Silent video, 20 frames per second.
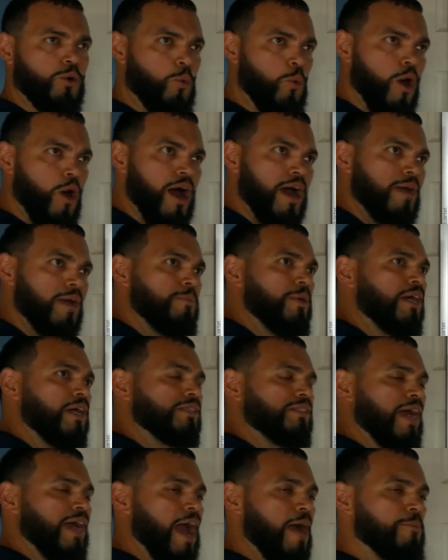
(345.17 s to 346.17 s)
Why?
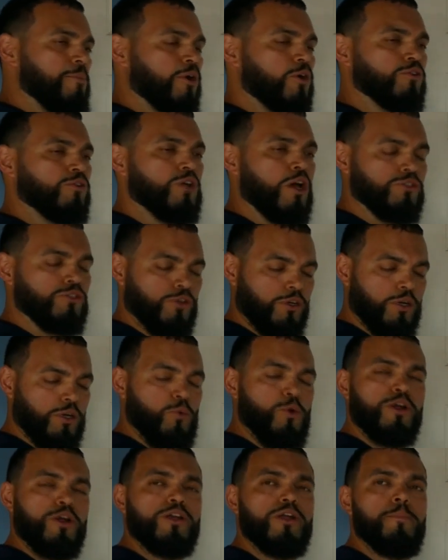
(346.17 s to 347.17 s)
Because the hammer curl is also gonna
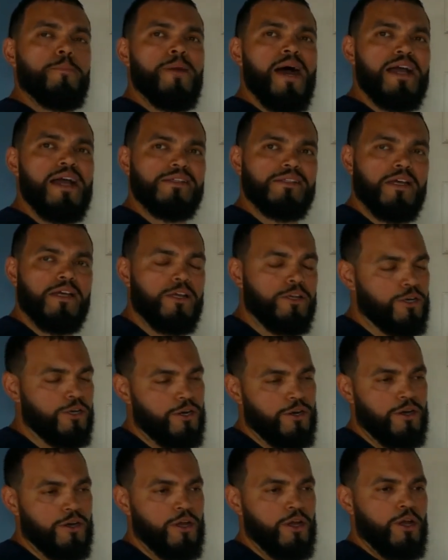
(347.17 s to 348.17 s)
work your bicep,
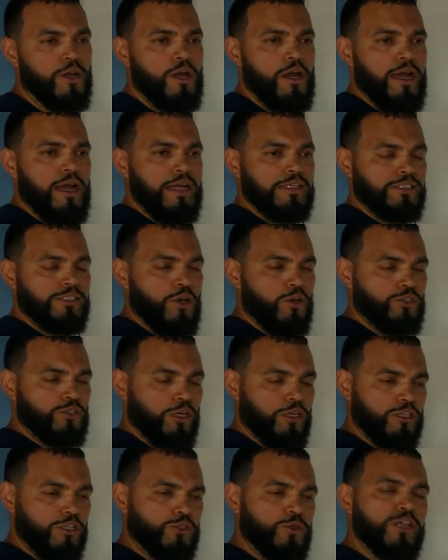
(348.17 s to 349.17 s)
it's also
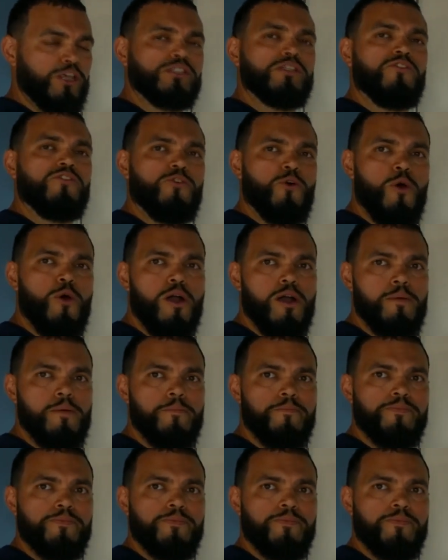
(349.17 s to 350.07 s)
gonna stress the forearm,